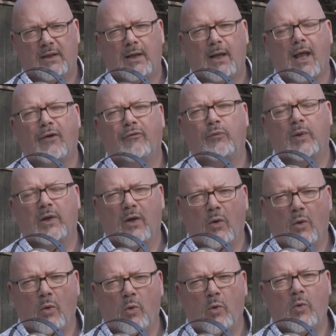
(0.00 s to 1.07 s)
Love will
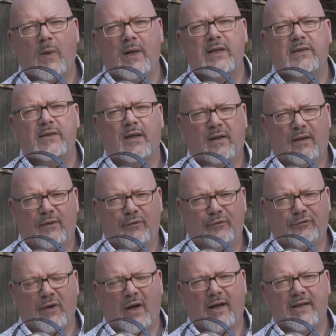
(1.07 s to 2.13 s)
always
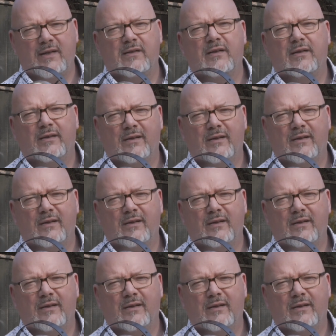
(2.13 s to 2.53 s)
find